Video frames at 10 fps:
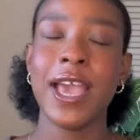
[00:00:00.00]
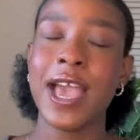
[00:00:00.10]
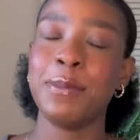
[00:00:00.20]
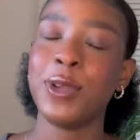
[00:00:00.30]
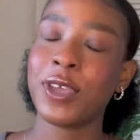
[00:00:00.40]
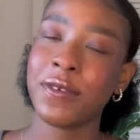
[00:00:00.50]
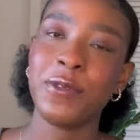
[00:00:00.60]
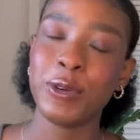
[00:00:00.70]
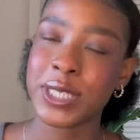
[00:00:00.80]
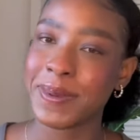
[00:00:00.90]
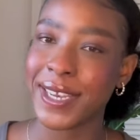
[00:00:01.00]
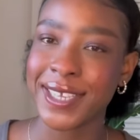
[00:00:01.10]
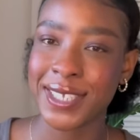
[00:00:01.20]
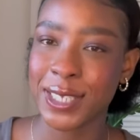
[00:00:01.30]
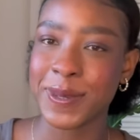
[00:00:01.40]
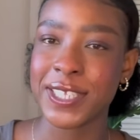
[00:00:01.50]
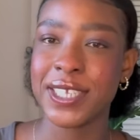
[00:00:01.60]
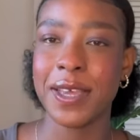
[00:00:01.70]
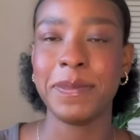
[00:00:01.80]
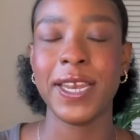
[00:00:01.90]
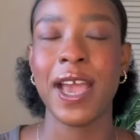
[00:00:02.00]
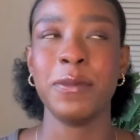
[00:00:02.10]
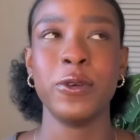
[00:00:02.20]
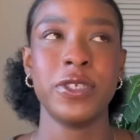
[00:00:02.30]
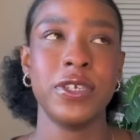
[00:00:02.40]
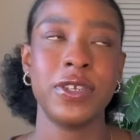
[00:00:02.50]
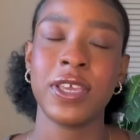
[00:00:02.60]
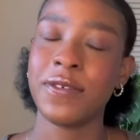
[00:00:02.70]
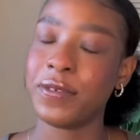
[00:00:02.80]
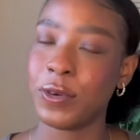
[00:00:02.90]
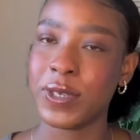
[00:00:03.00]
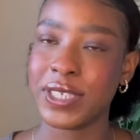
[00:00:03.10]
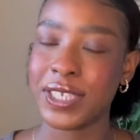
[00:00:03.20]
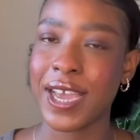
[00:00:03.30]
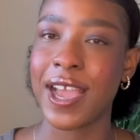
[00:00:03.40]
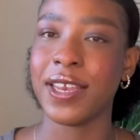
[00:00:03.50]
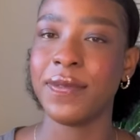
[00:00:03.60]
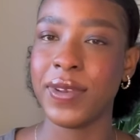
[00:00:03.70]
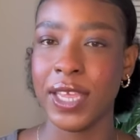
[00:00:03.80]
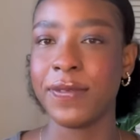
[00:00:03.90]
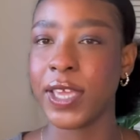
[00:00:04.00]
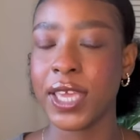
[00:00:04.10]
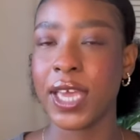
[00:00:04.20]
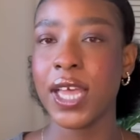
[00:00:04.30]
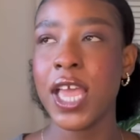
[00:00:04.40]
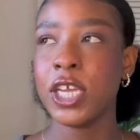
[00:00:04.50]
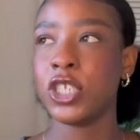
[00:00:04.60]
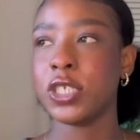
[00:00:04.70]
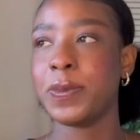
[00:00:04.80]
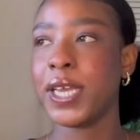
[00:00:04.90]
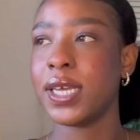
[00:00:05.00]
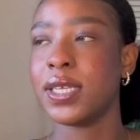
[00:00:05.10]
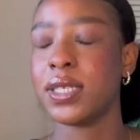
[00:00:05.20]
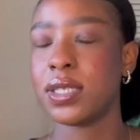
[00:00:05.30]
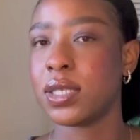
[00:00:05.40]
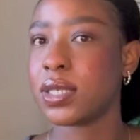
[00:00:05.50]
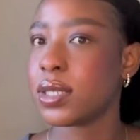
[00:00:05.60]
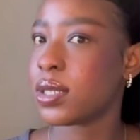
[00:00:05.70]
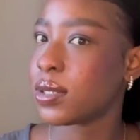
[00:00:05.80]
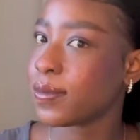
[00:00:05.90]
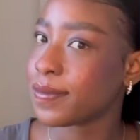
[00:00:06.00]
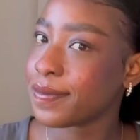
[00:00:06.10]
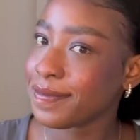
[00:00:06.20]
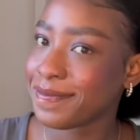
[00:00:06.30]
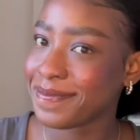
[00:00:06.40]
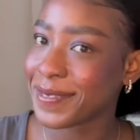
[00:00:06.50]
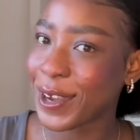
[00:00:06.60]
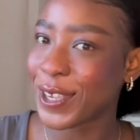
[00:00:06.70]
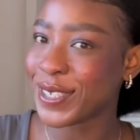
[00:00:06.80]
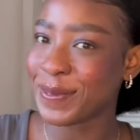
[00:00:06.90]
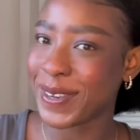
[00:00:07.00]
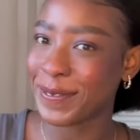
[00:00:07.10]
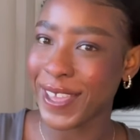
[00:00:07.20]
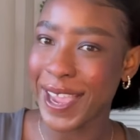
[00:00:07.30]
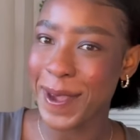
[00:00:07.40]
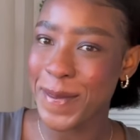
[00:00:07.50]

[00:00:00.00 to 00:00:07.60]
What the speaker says: am looking forward to my next 6 months here, but I'm also looking forward to kind of leaving here, just because the cost of living,